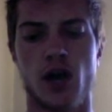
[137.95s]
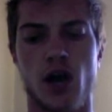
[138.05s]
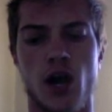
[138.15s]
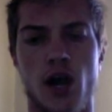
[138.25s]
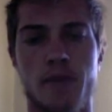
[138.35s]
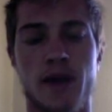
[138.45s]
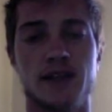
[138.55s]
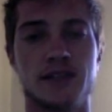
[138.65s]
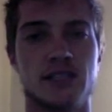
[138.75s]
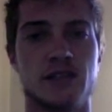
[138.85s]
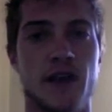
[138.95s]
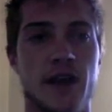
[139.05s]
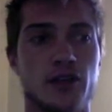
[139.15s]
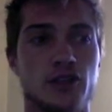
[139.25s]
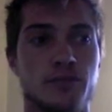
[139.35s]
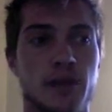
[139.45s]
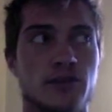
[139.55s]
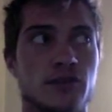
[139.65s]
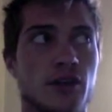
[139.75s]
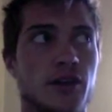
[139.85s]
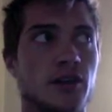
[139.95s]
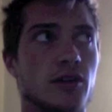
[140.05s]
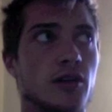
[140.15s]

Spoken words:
I'm at a disadvantage based on it.